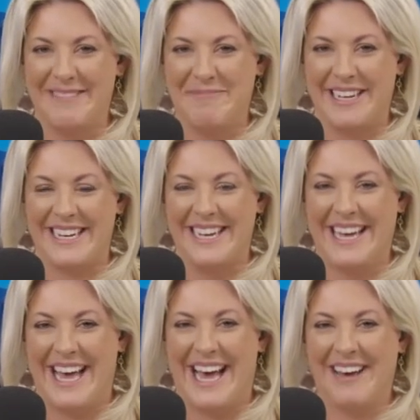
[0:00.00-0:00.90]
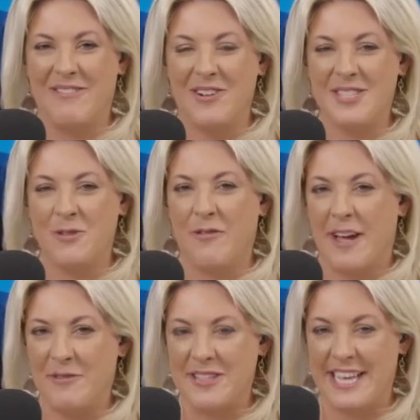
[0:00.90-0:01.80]
Peter, what's your
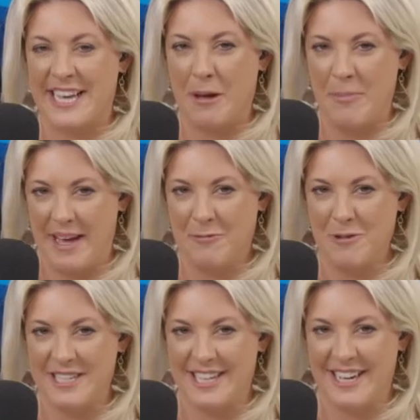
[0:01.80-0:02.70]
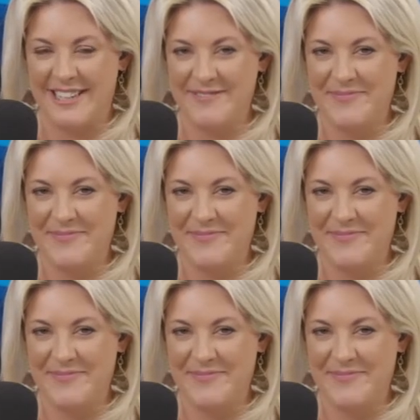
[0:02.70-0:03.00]
favourite thing about winter?